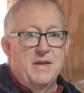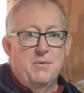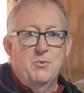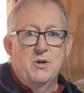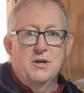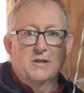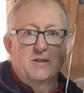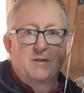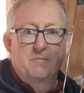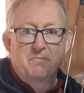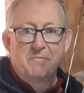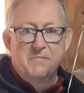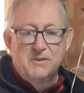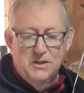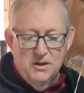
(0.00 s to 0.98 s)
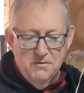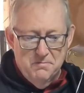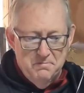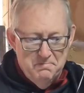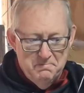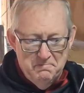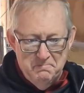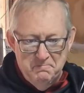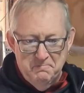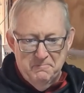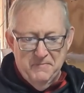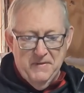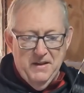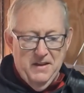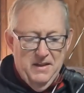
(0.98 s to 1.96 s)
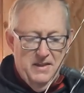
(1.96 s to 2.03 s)
That works. So
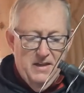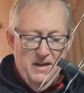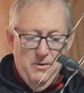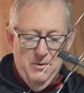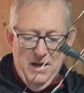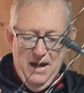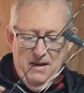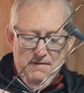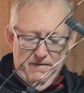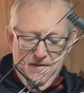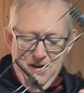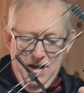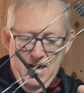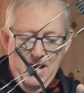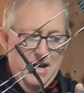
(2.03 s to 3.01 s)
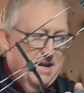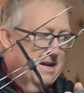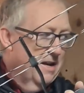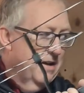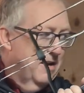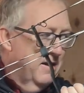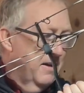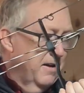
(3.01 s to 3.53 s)
there we have a